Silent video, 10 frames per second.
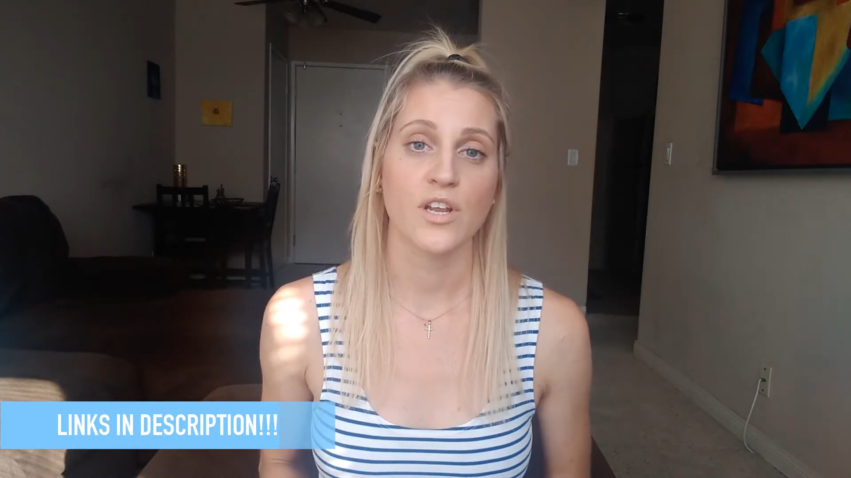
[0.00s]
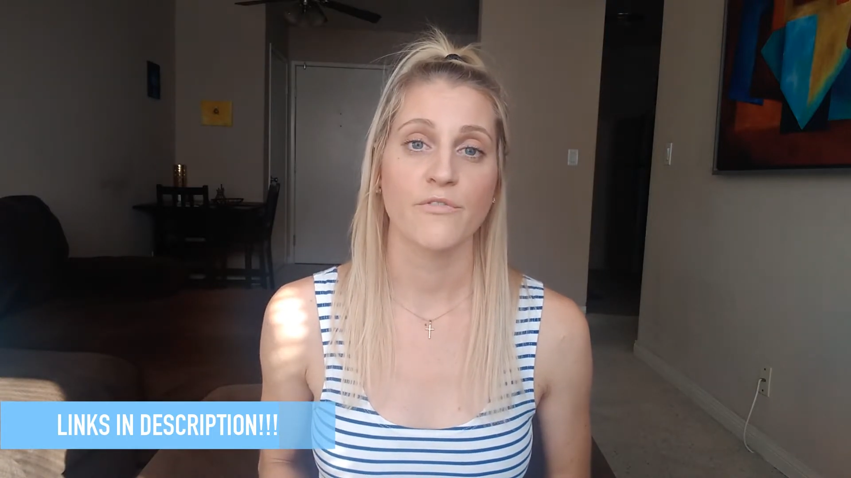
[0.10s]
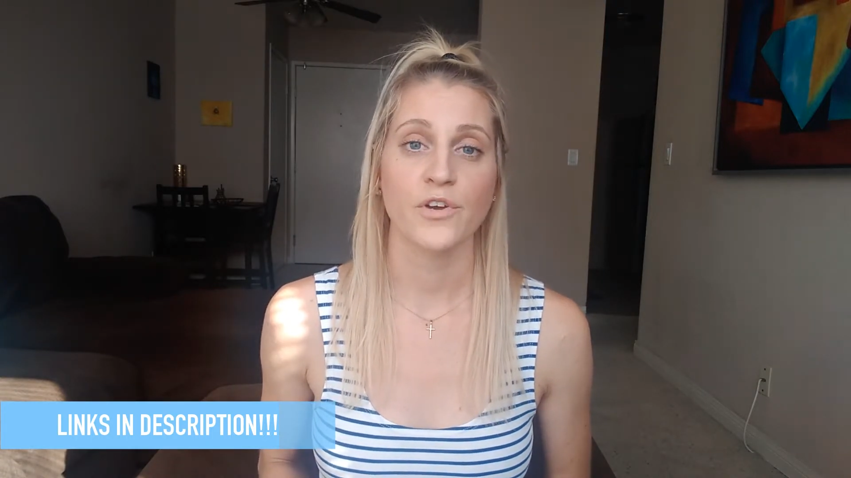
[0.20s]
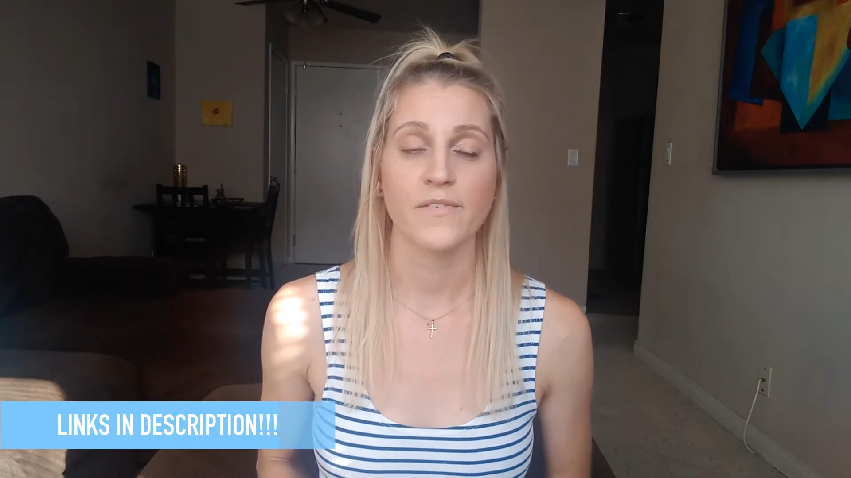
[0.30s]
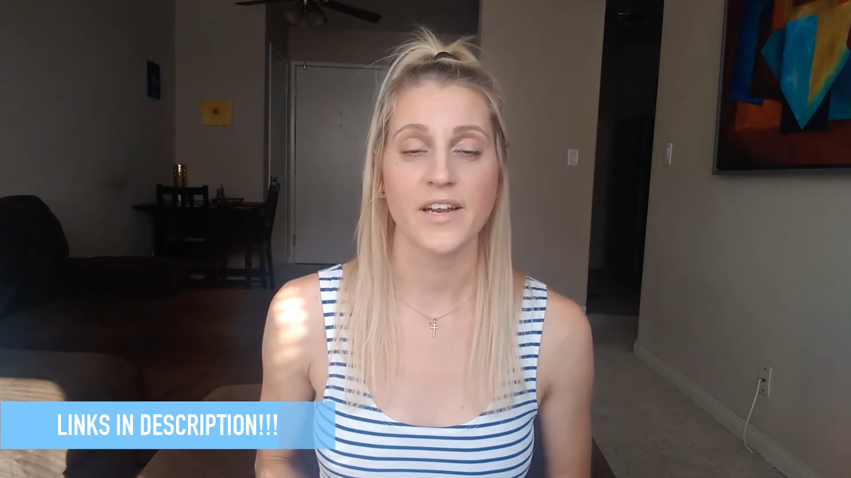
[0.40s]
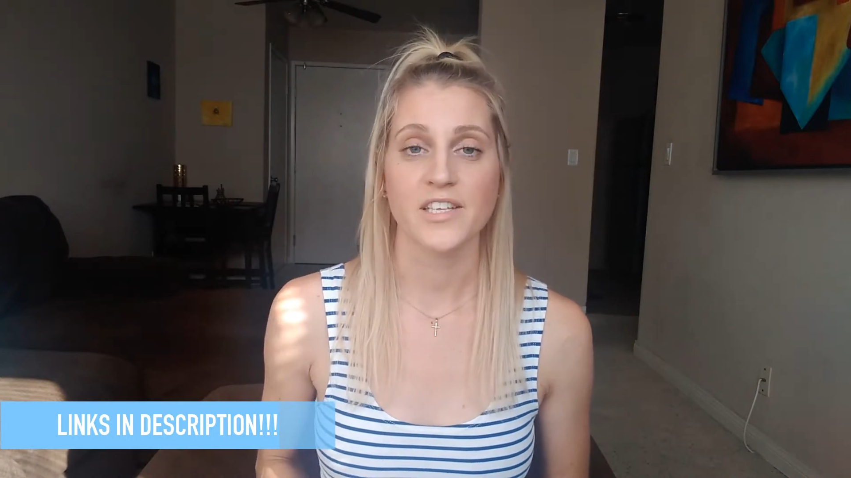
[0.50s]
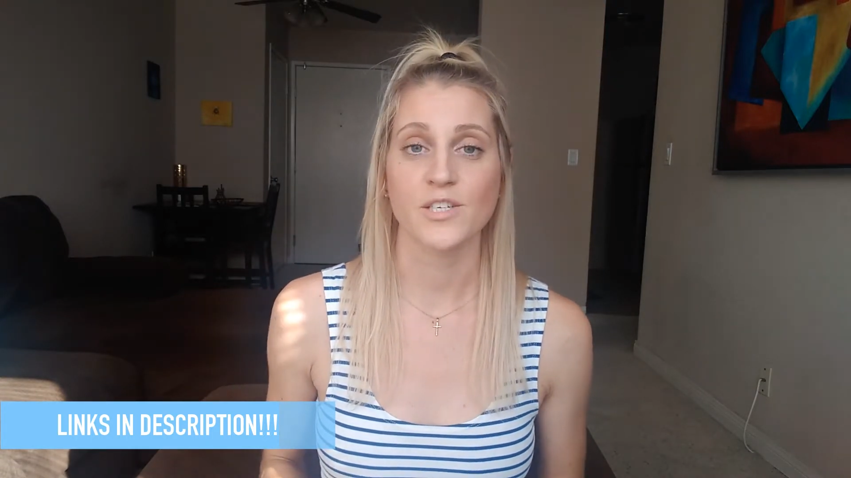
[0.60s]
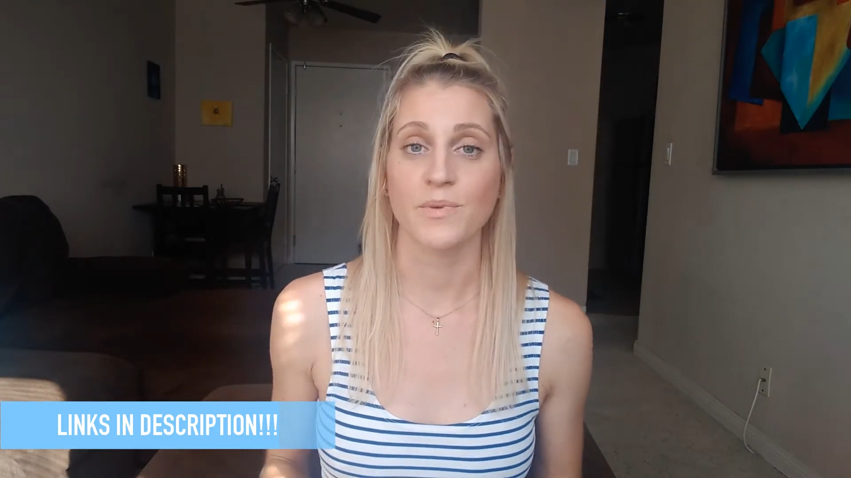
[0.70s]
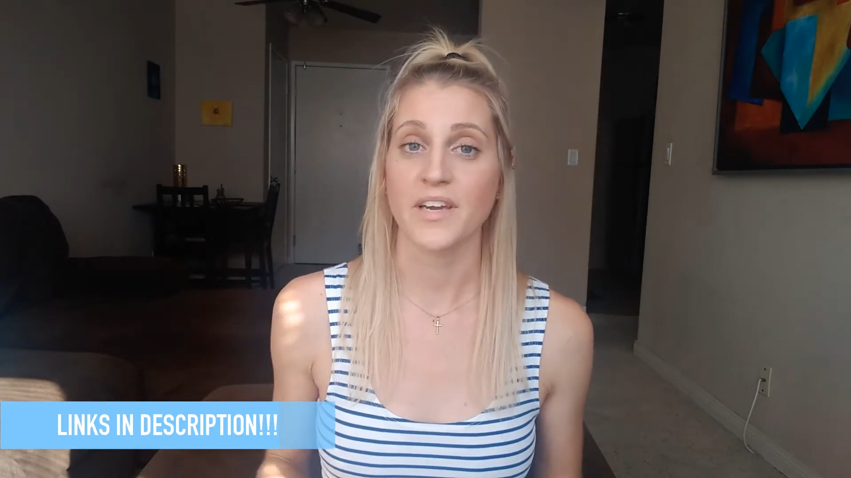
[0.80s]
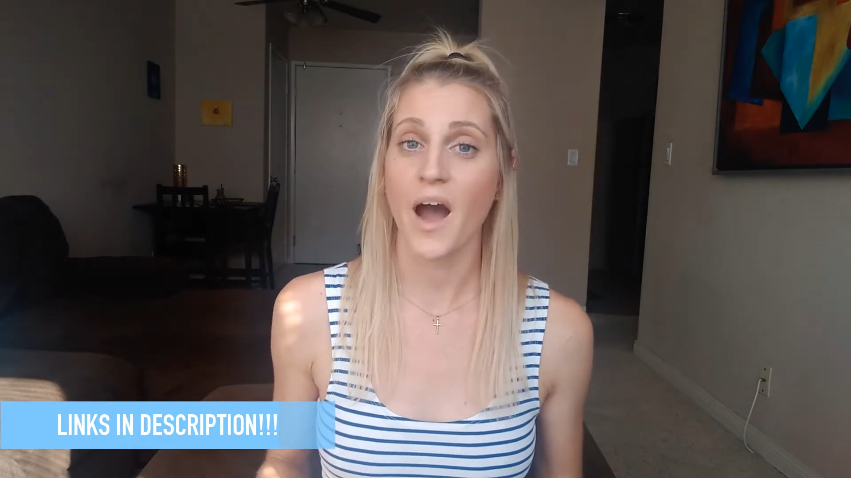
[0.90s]
if you're ready
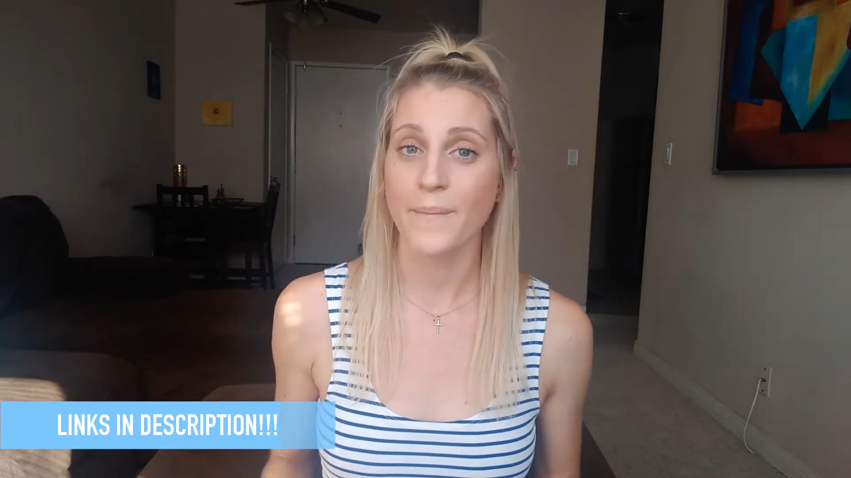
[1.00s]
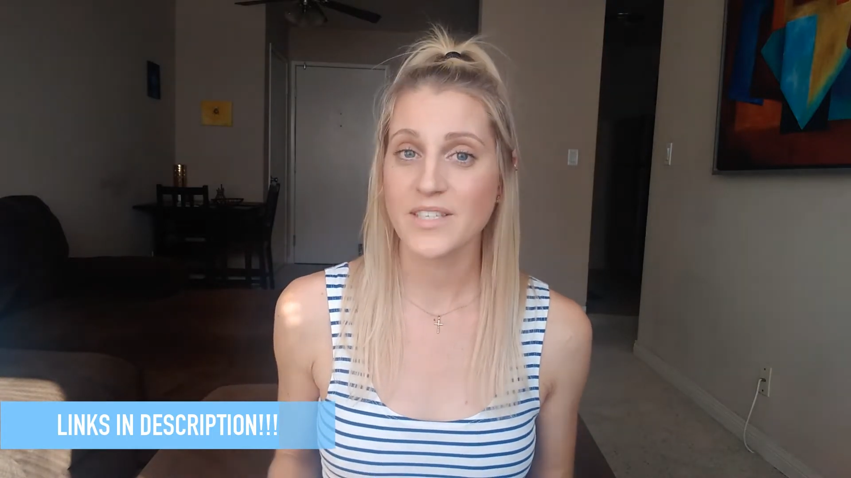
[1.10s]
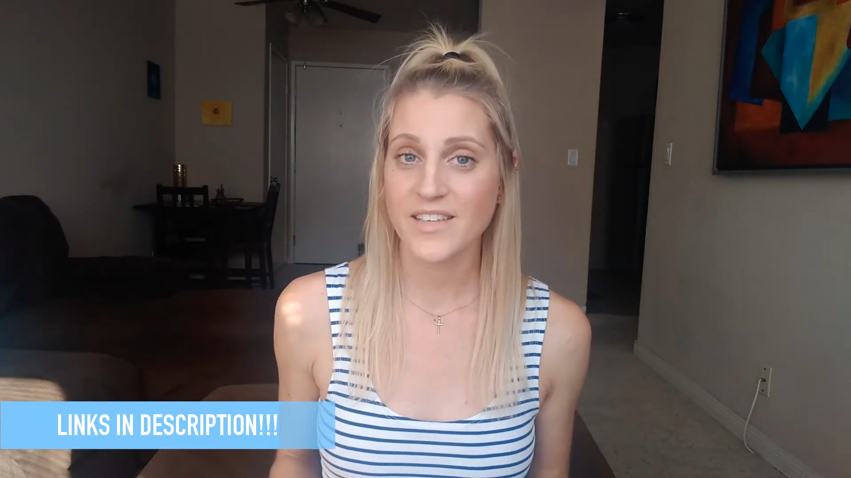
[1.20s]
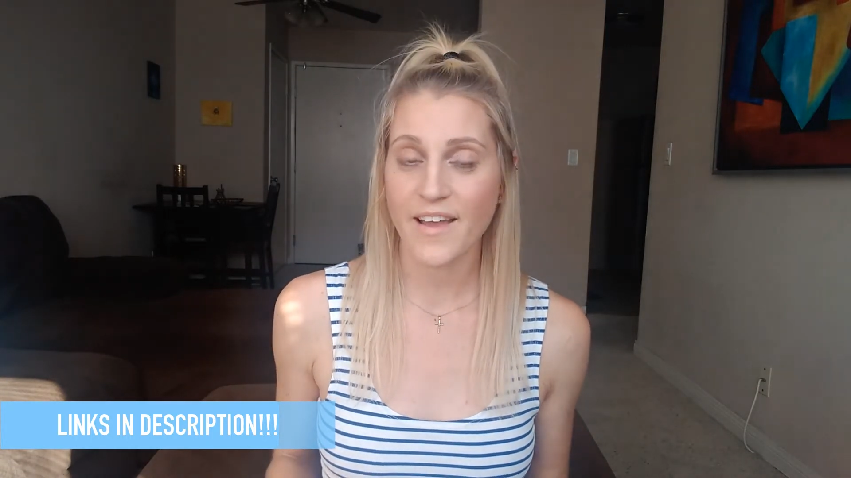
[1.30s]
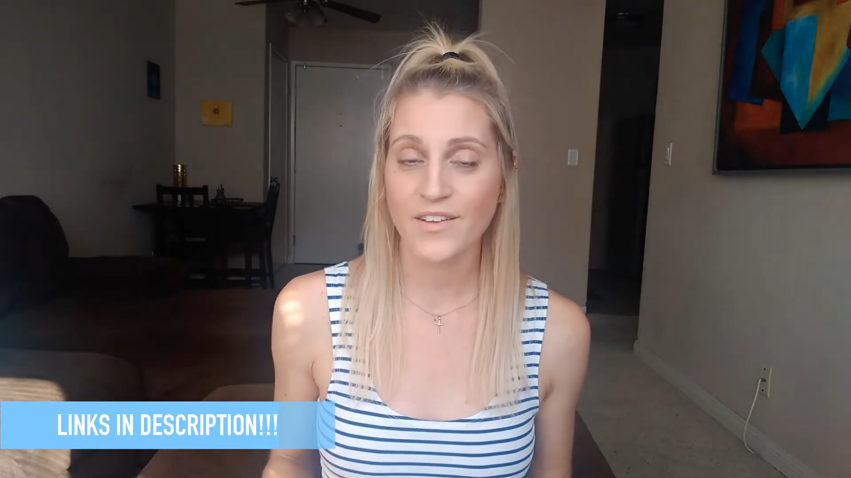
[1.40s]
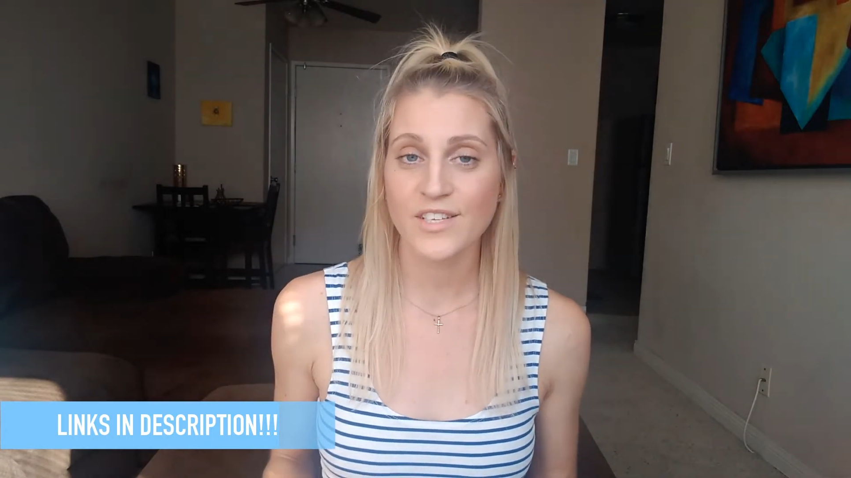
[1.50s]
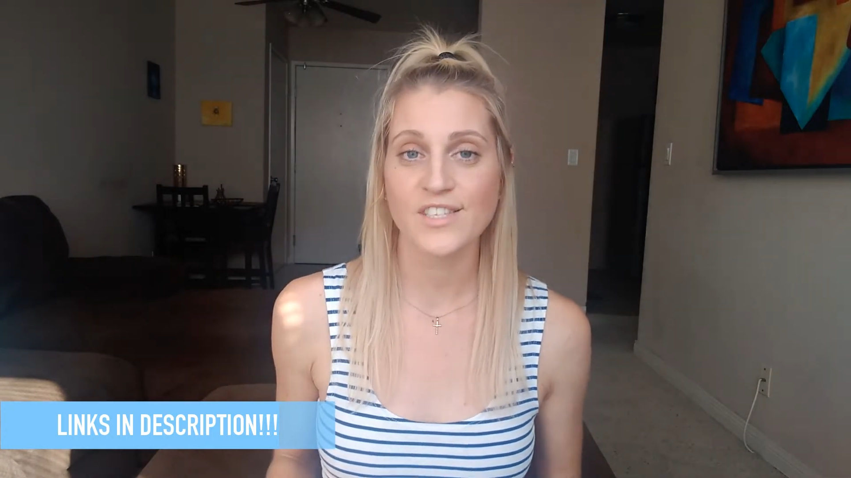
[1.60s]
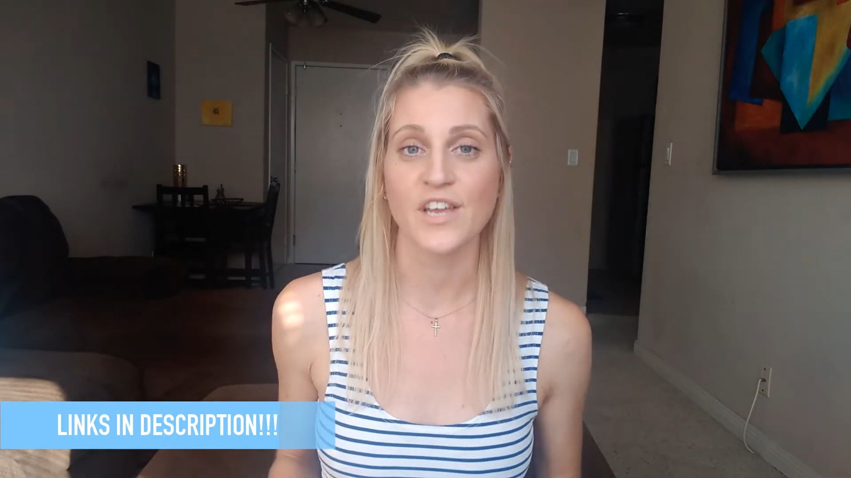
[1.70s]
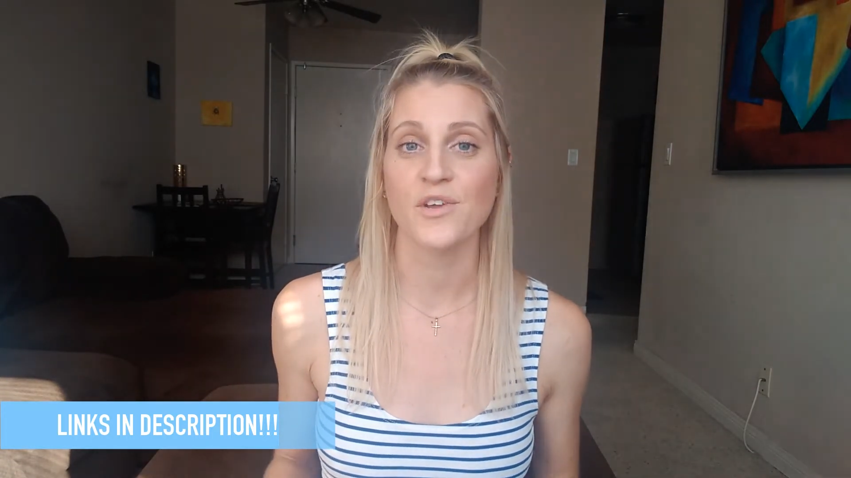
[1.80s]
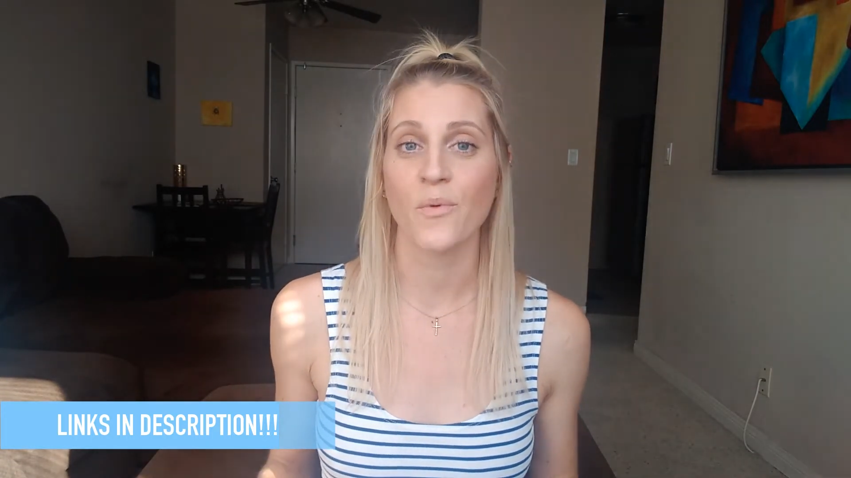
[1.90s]
to become a stylist and